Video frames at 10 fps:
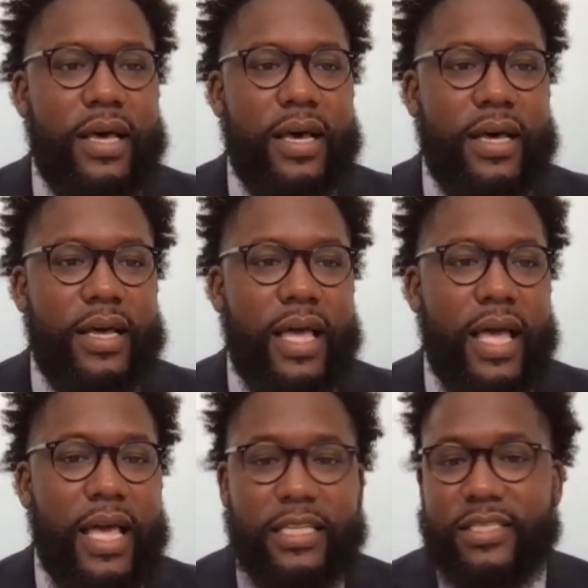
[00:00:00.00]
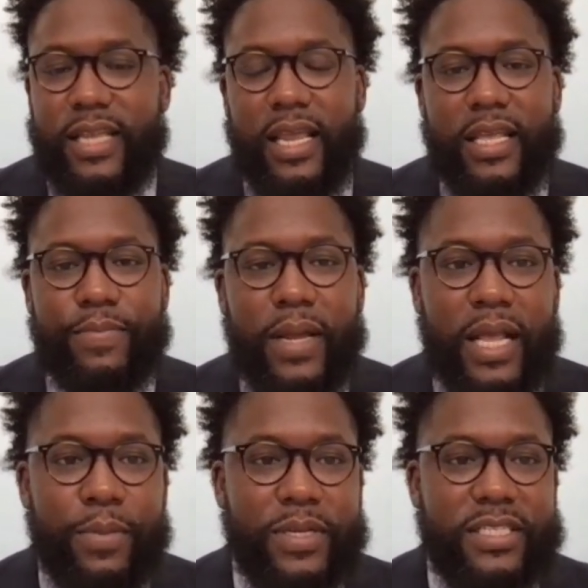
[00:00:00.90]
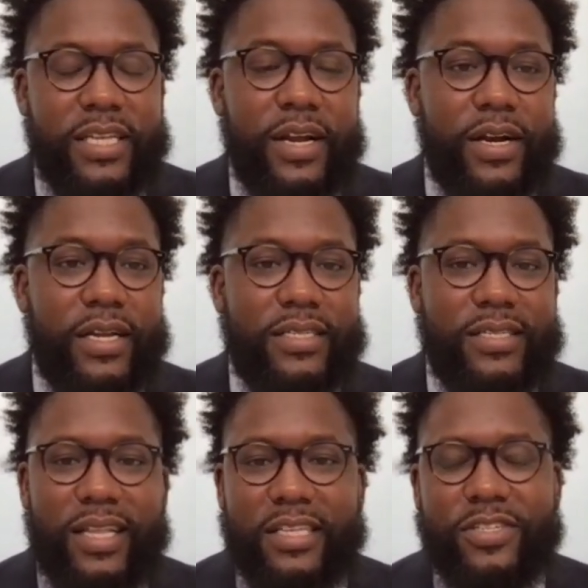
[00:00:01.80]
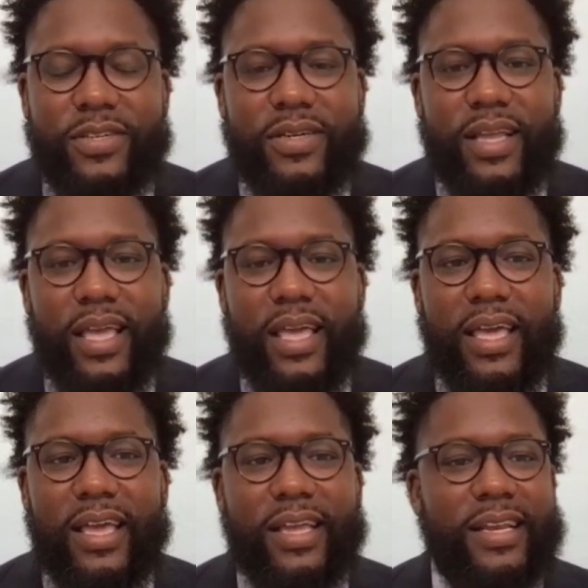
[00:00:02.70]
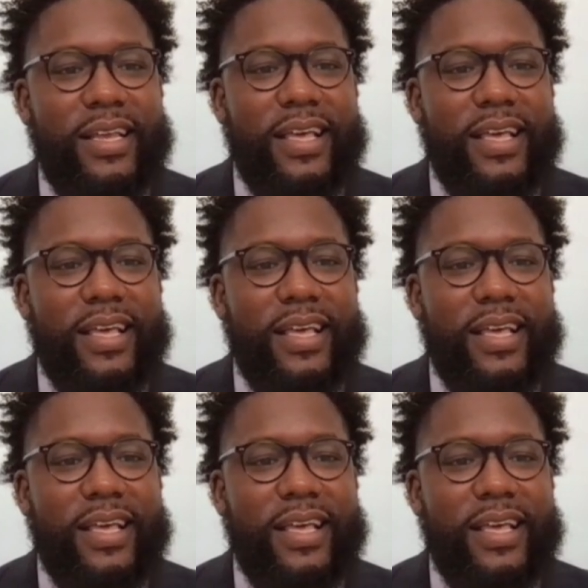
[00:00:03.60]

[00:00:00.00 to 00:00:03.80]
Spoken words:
As stated, my name is Terence Lester, and